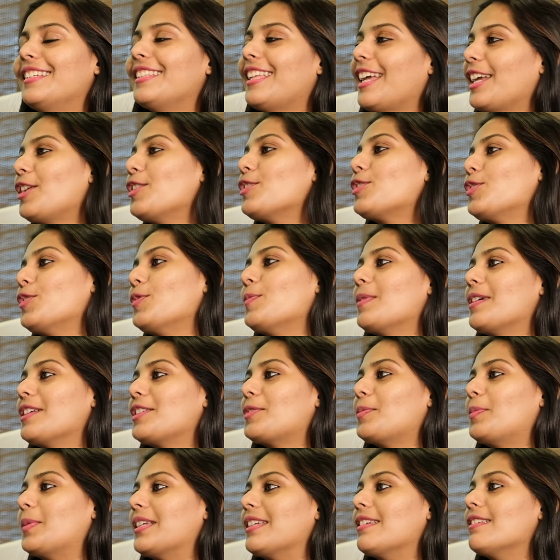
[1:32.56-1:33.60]
Thank you so
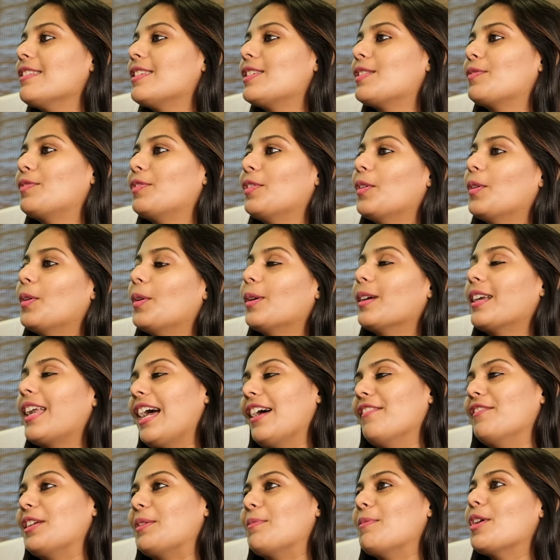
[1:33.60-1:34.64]
much, Prince, for
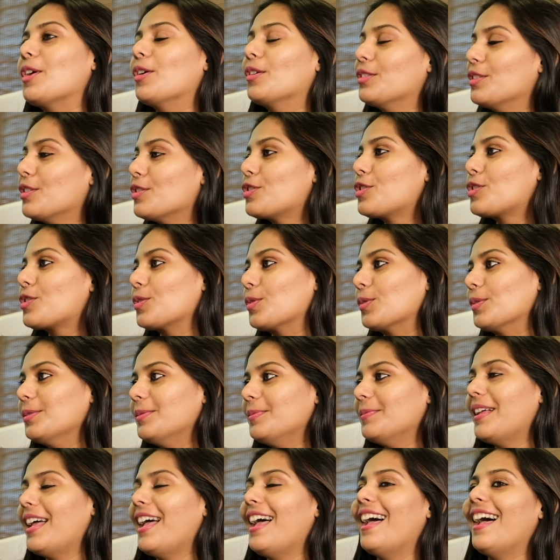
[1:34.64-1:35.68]
having me on the show.
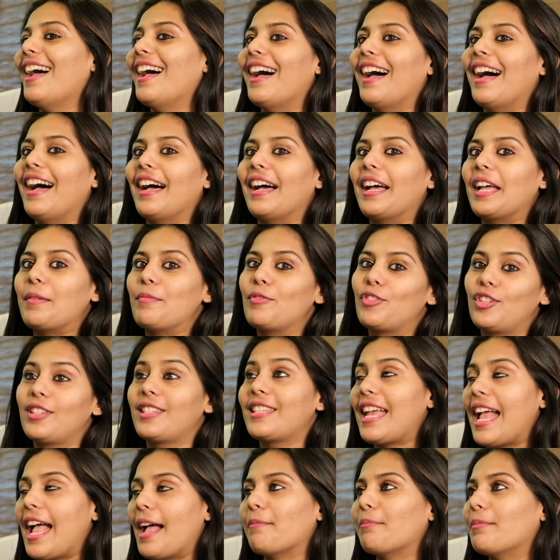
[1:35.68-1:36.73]
I'm
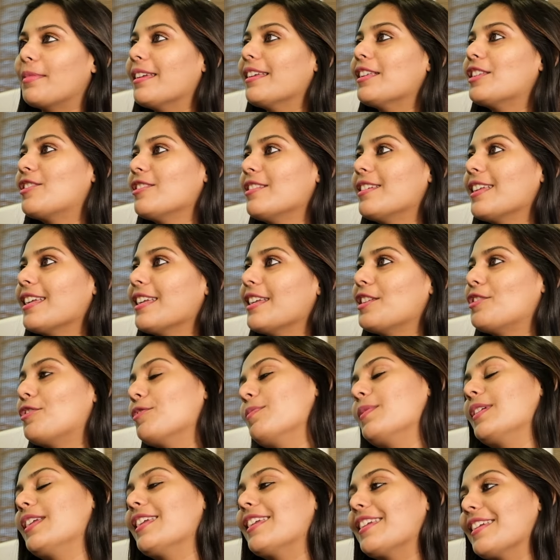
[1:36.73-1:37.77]
just happy today to
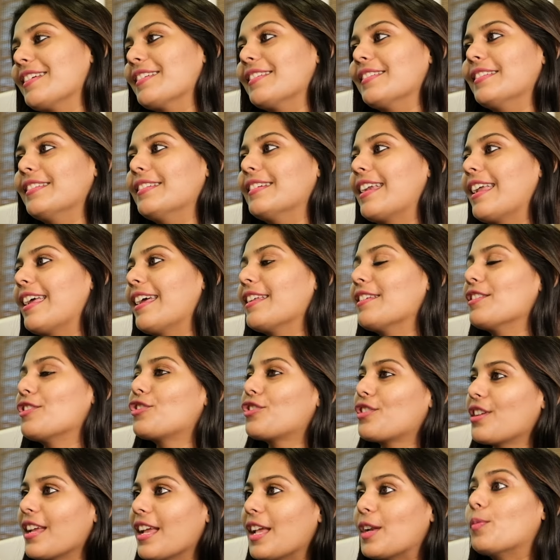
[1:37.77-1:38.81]
be here and
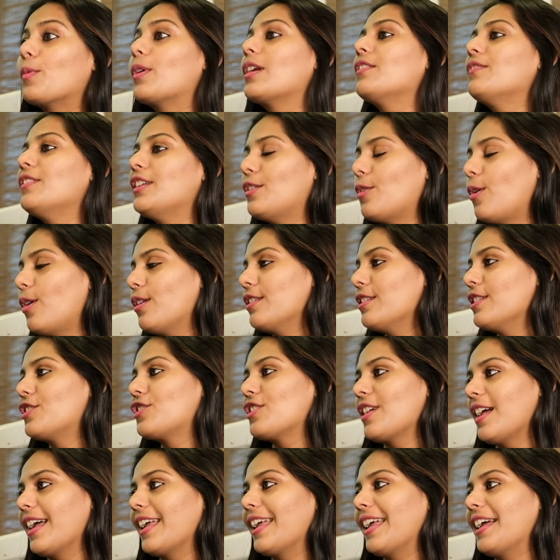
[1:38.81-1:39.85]
share whatever
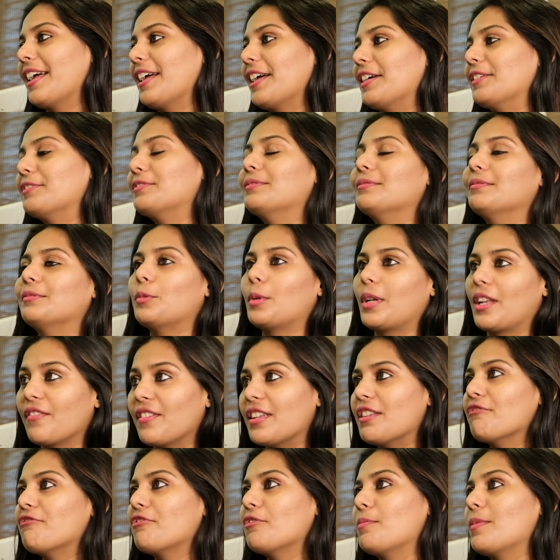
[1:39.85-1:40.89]
knowledge I have, whatever
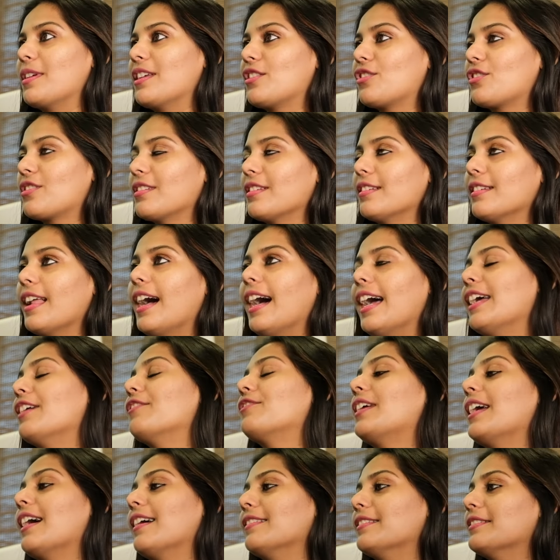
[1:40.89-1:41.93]
information I
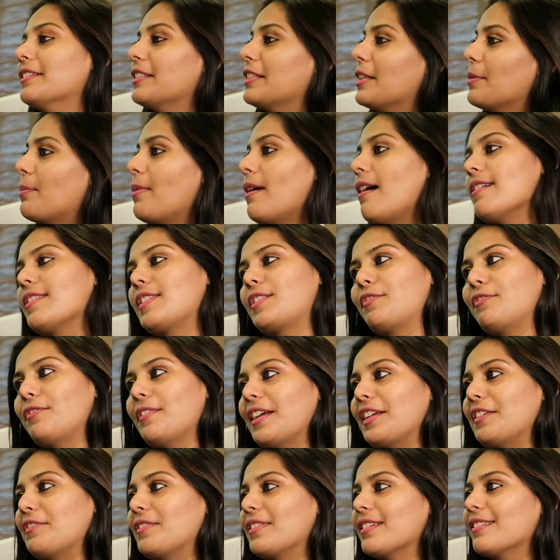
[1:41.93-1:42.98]
have gathered in the past
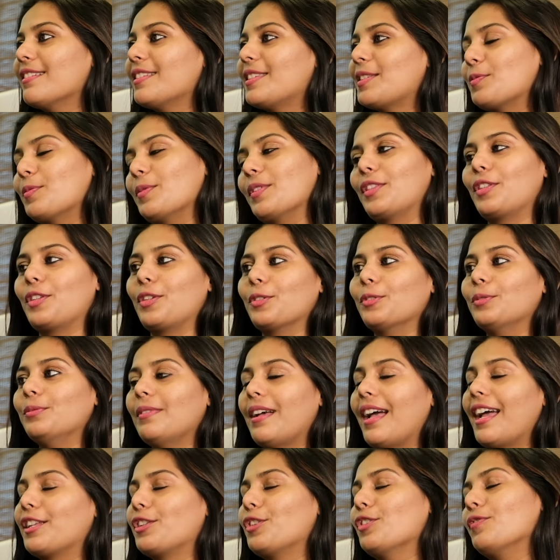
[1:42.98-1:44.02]
5 years with you
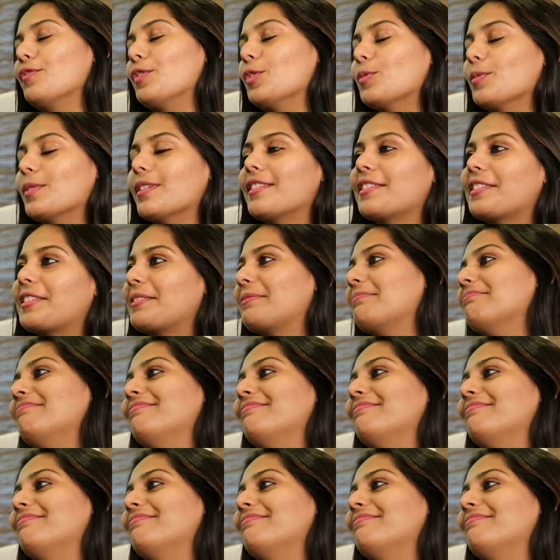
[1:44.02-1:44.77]
and your viewers.